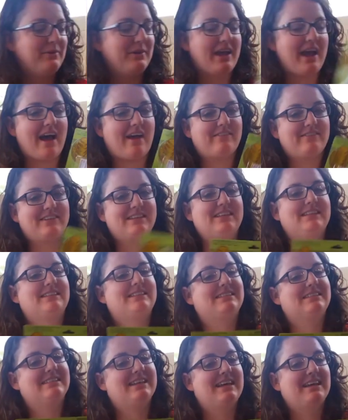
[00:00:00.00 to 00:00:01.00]
we have
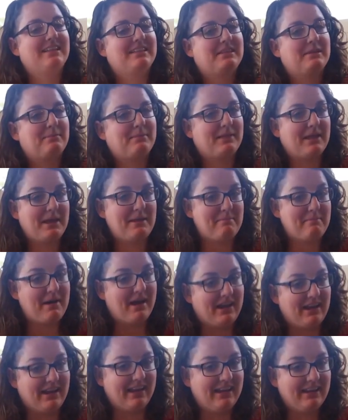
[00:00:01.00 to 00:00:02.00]
is the play
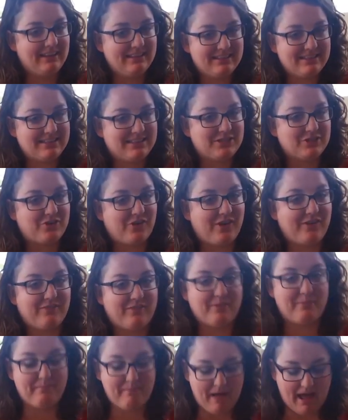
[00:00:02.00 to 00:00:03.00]
money. This is
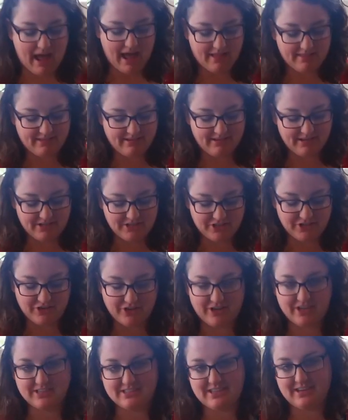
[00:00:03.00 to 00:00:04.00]
great for math, teaching
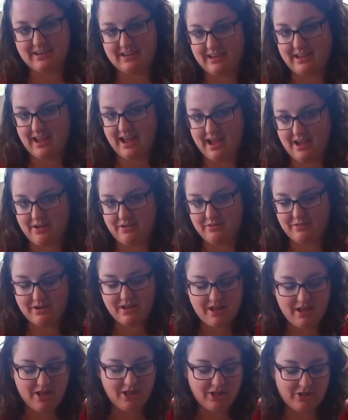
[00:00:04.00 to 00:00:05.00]
your kids how to
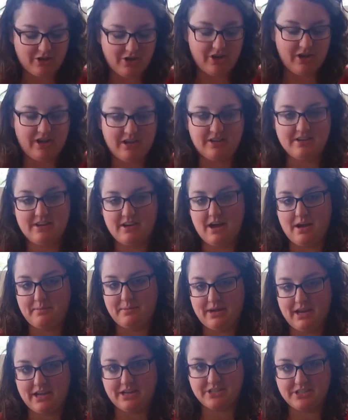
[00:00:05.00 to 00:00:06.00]
count, learning
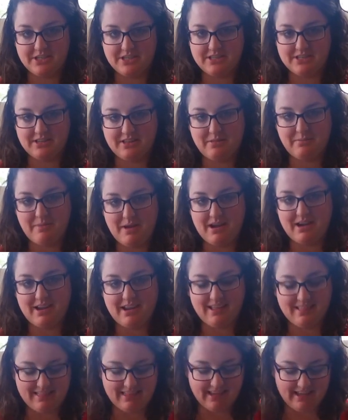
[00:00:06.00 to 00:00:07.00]
denominations of the
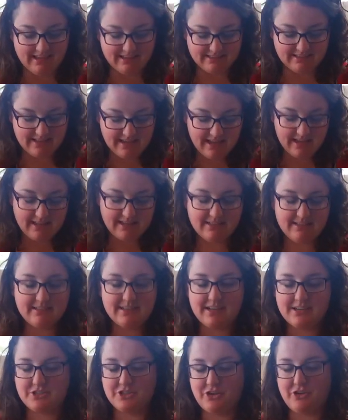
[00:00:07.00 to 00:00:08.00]
money and things. This
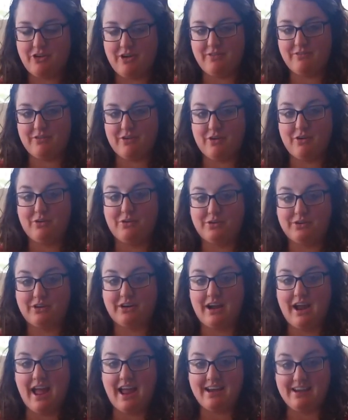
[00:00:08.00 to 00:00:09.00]
is actually great for
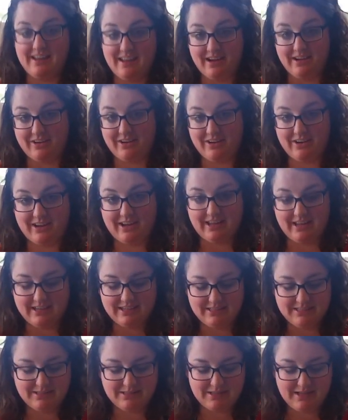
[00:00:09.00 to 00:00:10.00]
older and younger
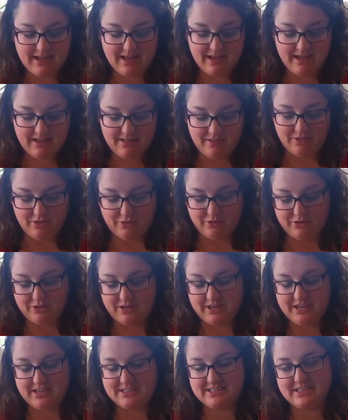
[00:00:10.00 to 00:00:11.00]
kids. The
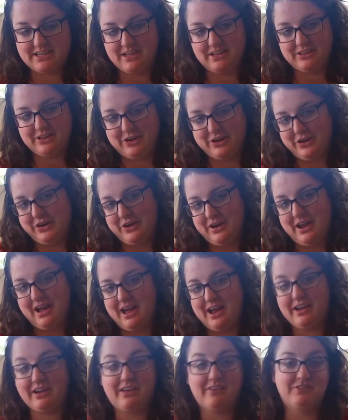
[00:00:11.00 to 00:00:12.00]
older kids can learn
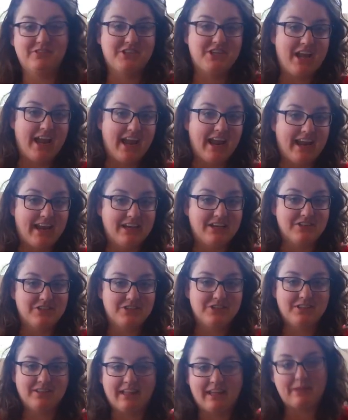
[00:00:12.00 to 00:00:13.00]
how to get
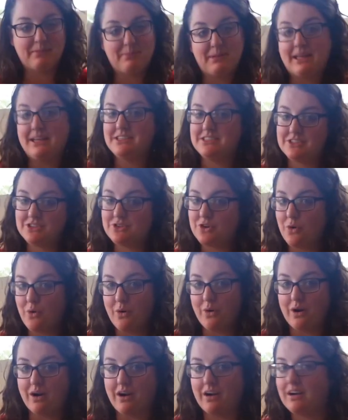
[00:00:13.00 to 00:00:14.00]
change, like play
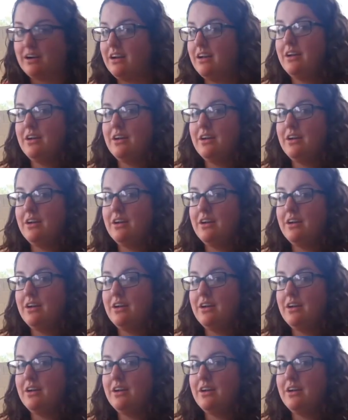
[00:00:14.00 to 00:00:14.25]
store,